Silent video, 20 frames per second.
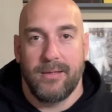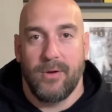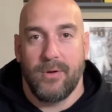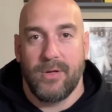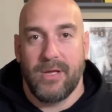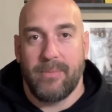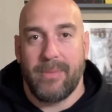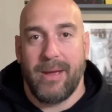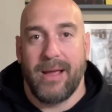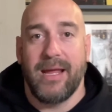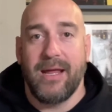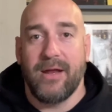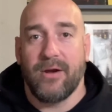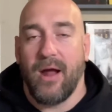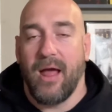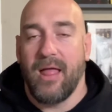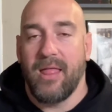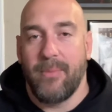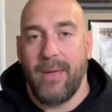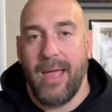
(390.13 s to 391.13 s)
get my heater
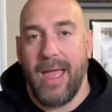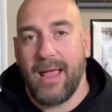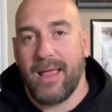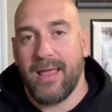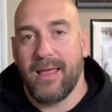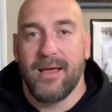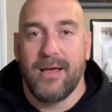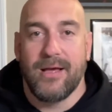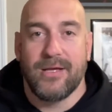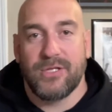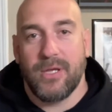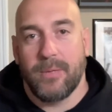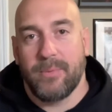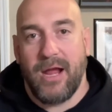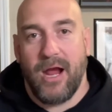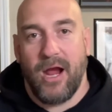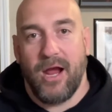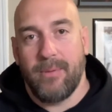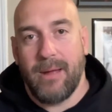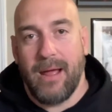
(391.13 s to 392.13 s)
out of the back. So I'm
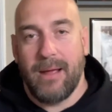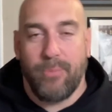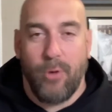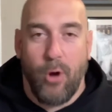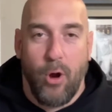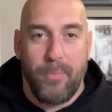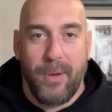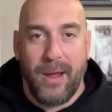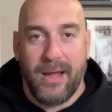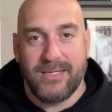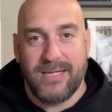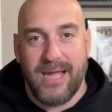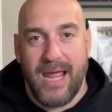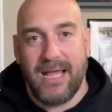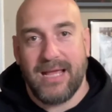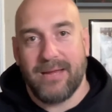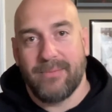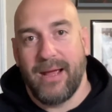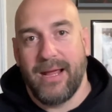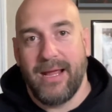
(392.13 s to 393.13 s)
carrying my propane
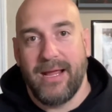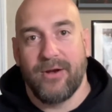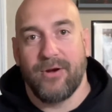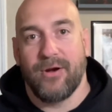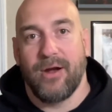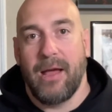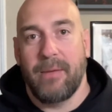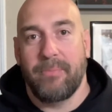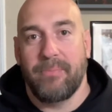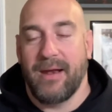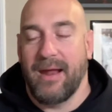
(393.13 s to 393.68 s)
tank and my heater up,